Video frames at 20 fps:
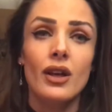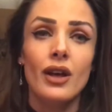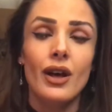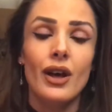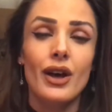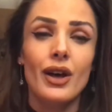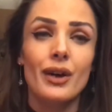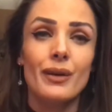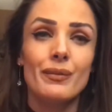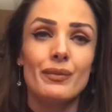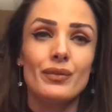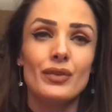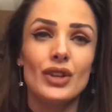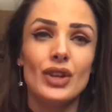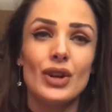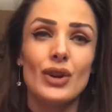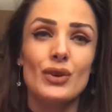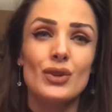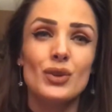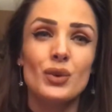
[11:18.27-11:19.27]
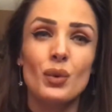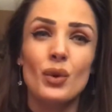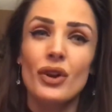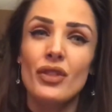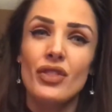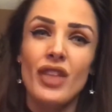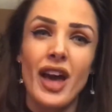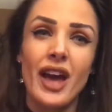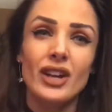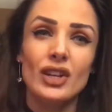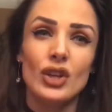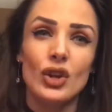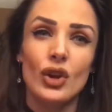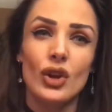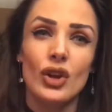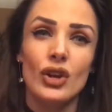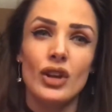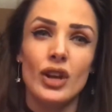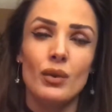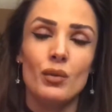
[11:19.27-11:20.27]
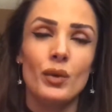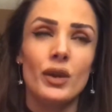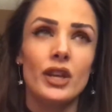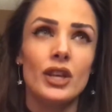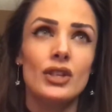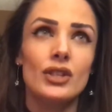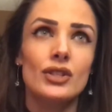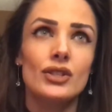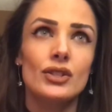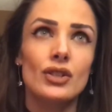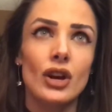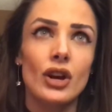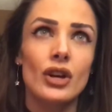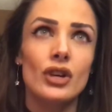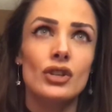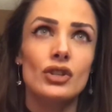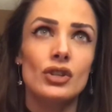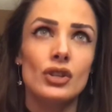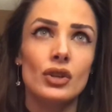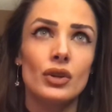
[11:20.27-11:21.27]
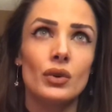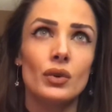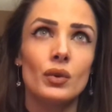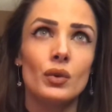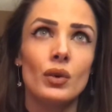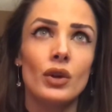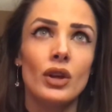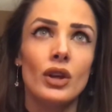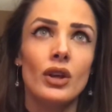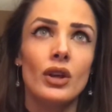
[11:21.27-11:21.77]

you know, toward that good, and we can start to,